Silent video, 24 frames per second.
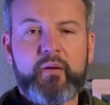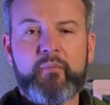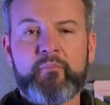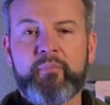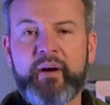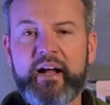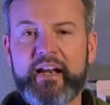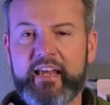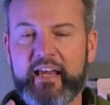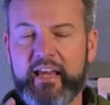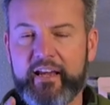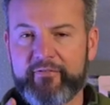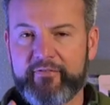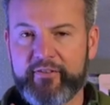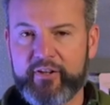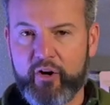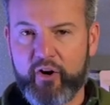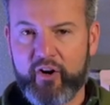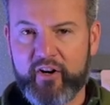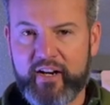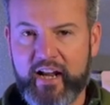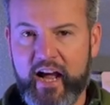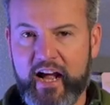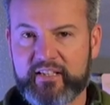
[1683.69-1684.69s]
But if
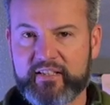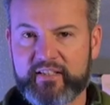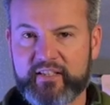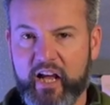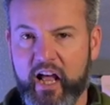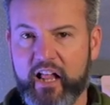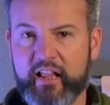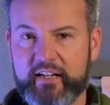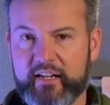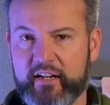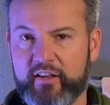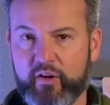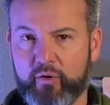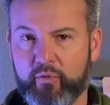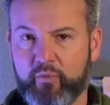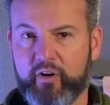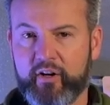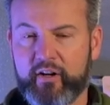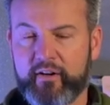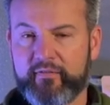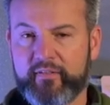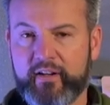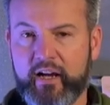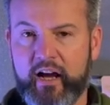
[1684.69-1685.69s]
you're not solid in the
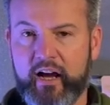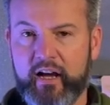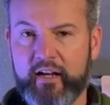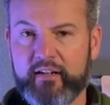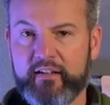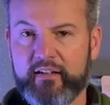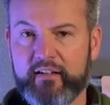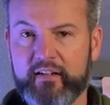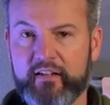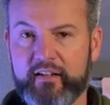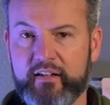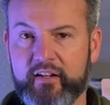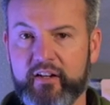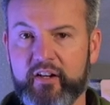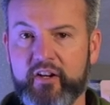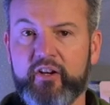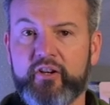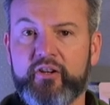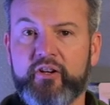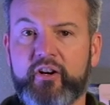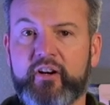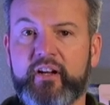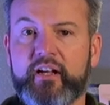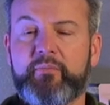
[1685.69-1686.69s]
Word of God,
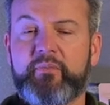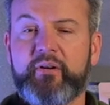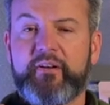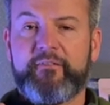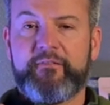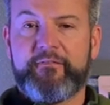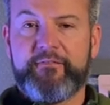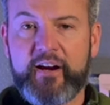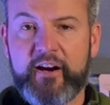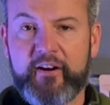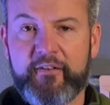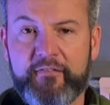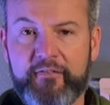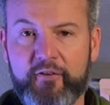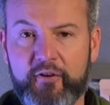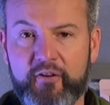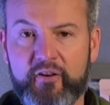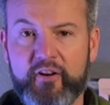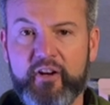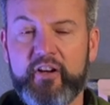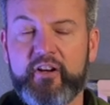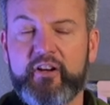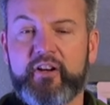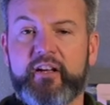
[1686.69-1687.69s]
you're going to be
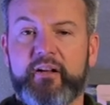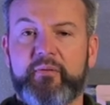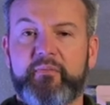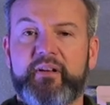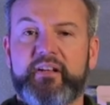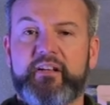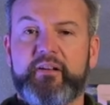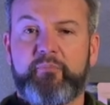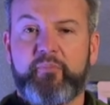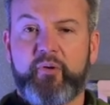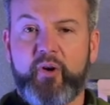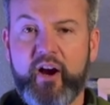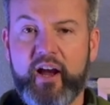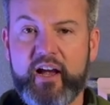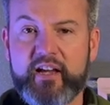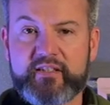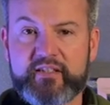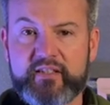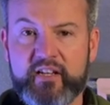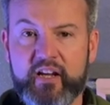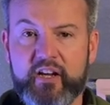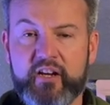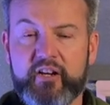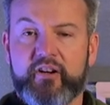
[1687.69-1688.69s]
fearful. You're going to be
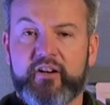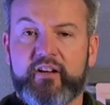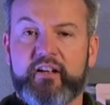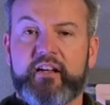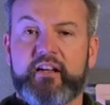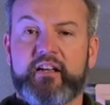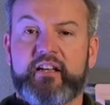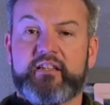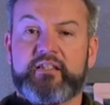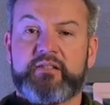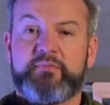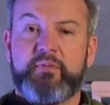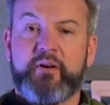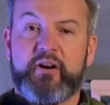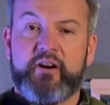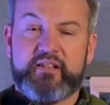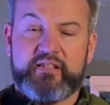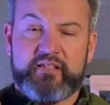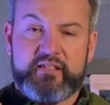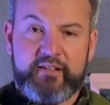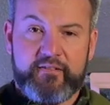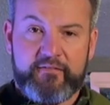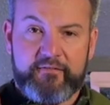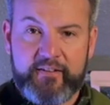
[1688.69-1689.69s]
depressed. You're going to
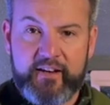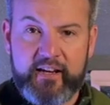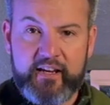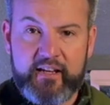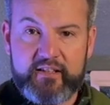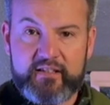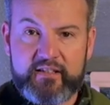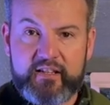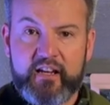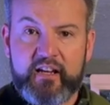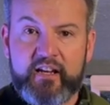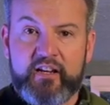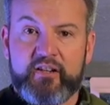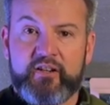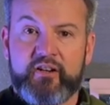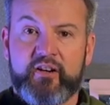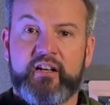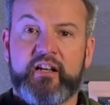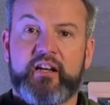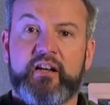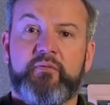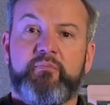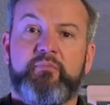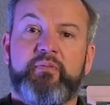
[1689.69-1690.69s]
experience defeat. You're
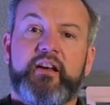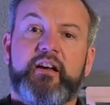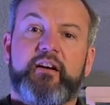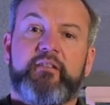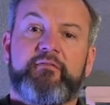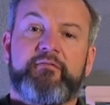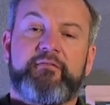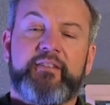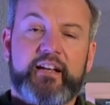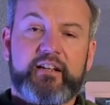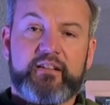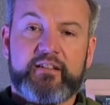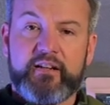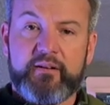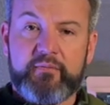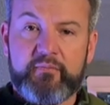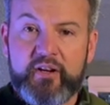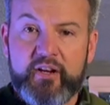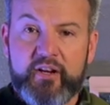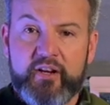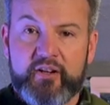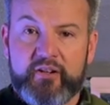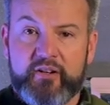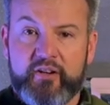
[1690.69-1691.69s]
going to be a
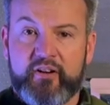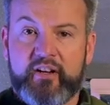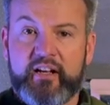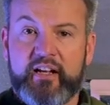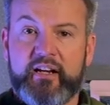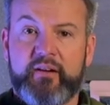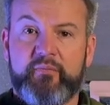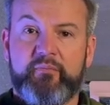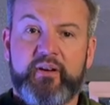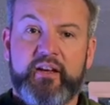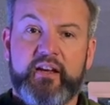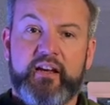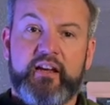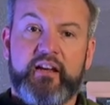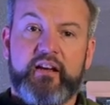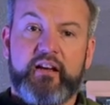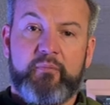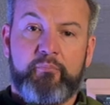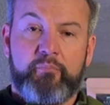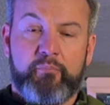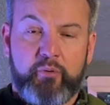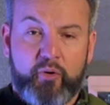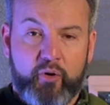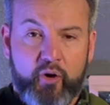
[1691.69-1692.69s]
victim. You're going to be
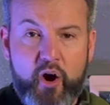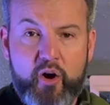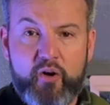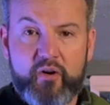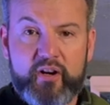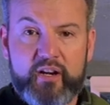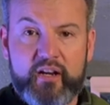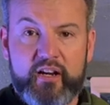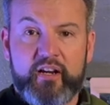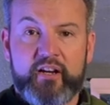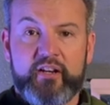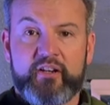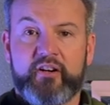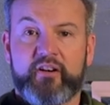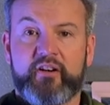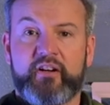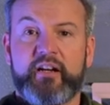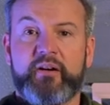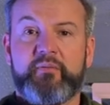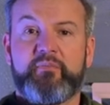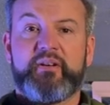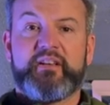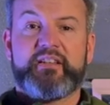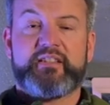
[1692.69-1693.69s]
broke. You're
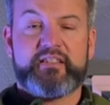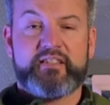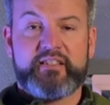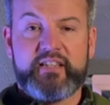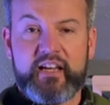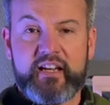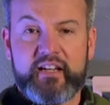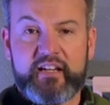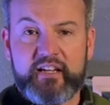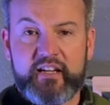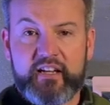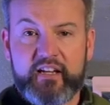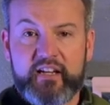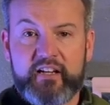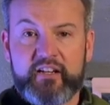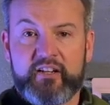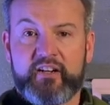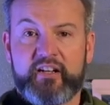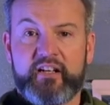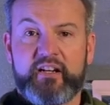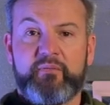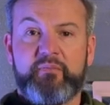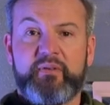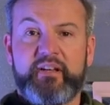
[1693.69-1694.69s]
going to be sick. You're
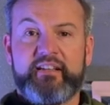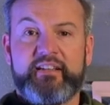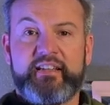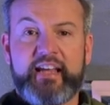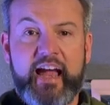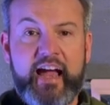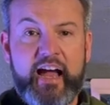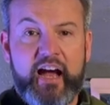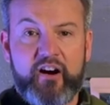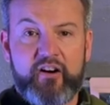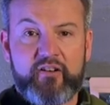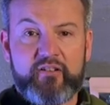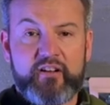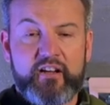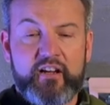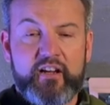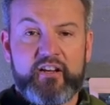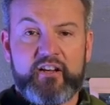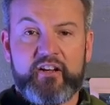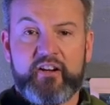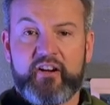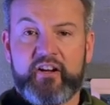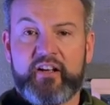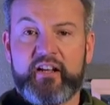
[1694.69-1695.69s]
going to be down.
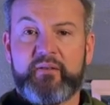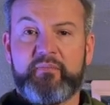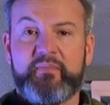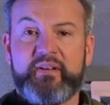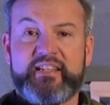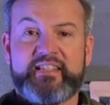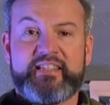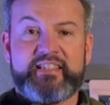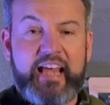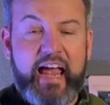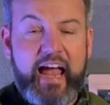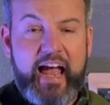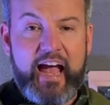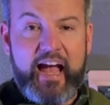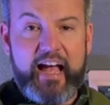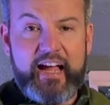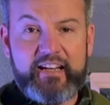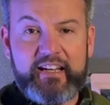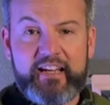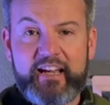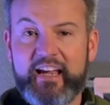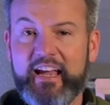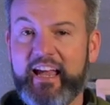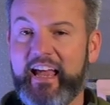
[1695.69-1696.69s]
You're going to be
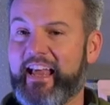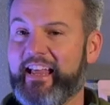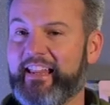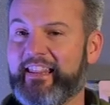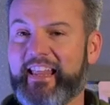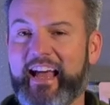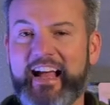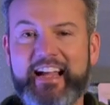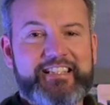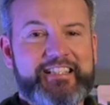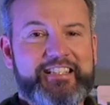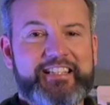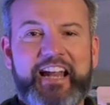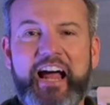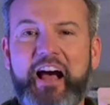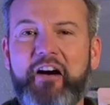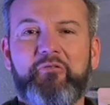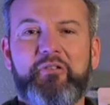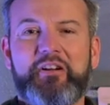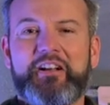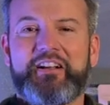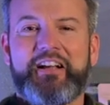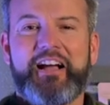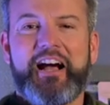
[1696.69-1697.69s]
sad. And that's not
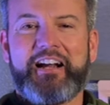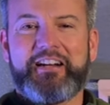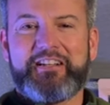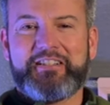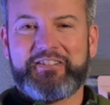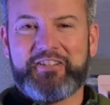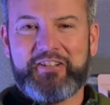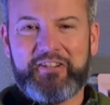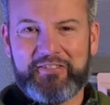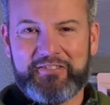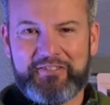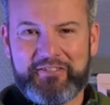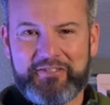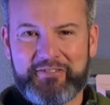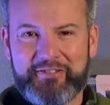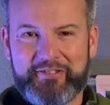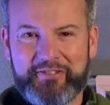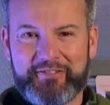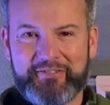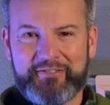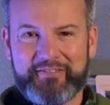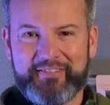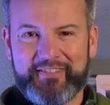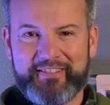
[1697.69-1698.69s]
what God has called you
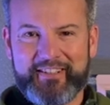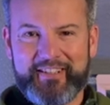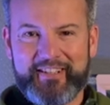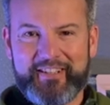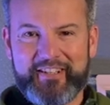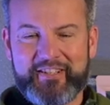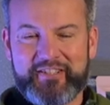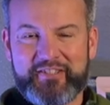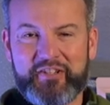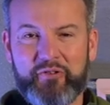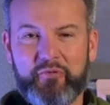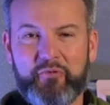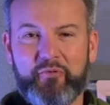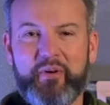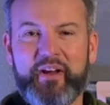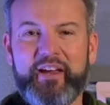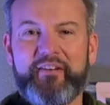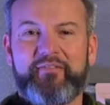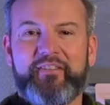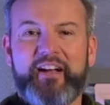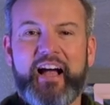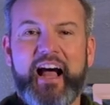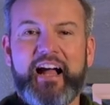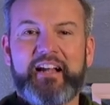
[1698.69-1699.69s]
to. So we
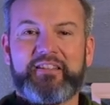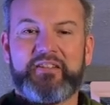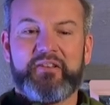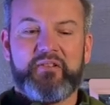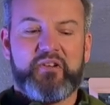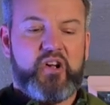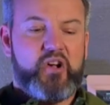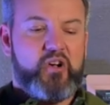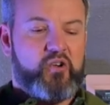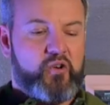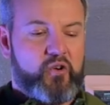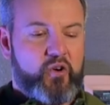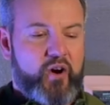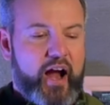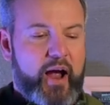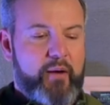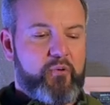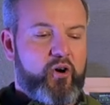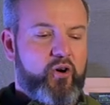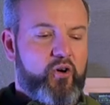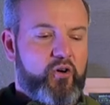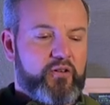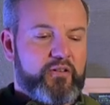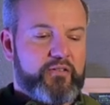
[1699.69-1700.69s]
have got to grab
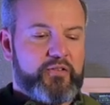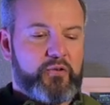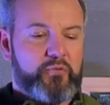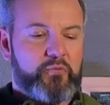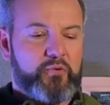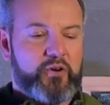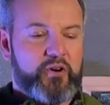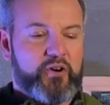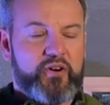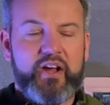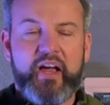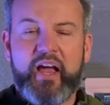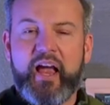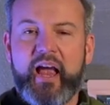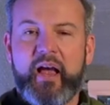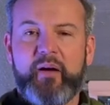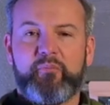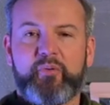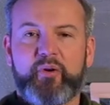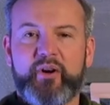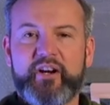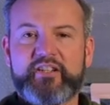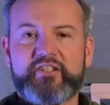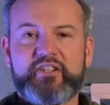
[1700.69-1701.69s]
a hold of the word and
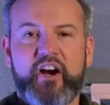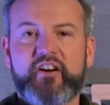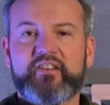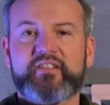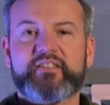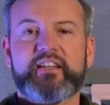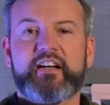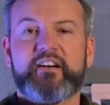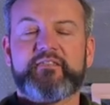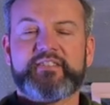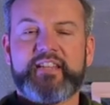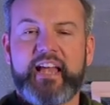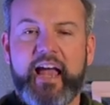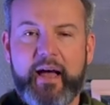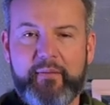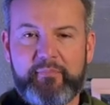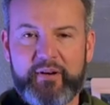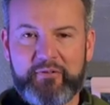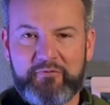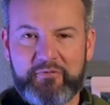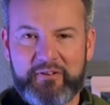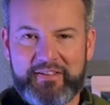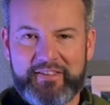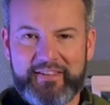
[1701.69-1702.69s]
preach ourselves
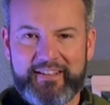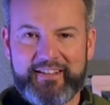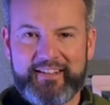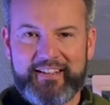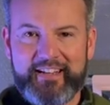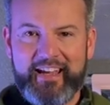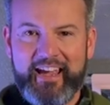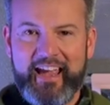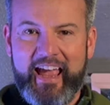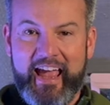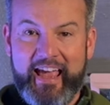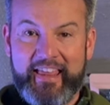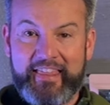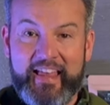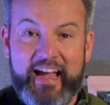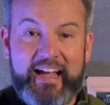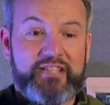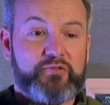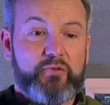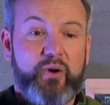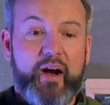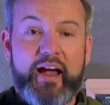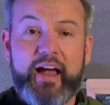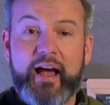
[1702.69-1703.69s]
happy with it. And
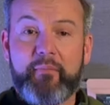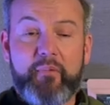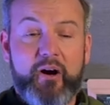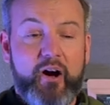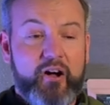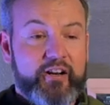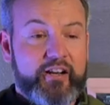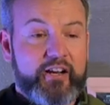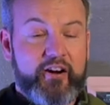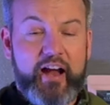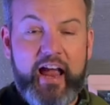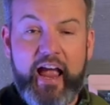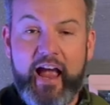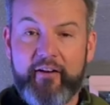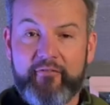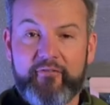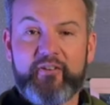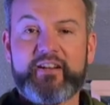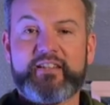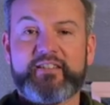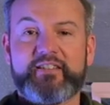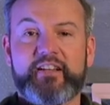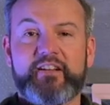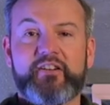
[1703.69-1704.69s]
that's why I'm on here
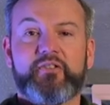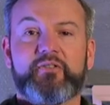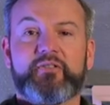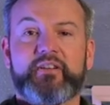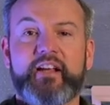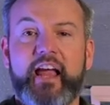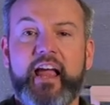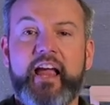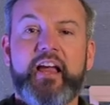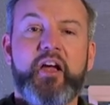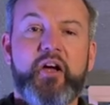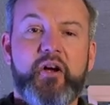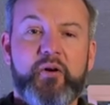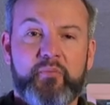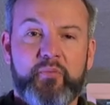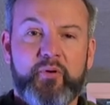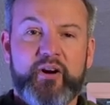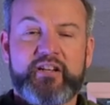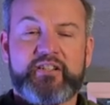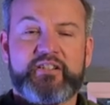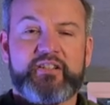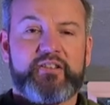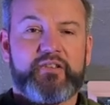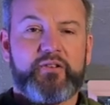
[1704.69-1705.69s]
every single day
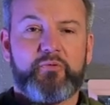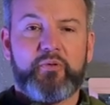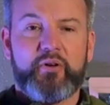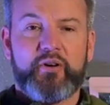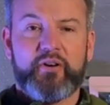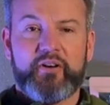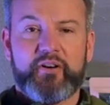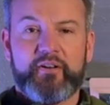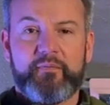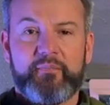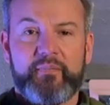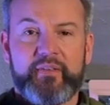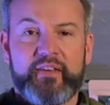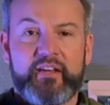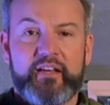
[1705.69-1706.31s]
preaching the word.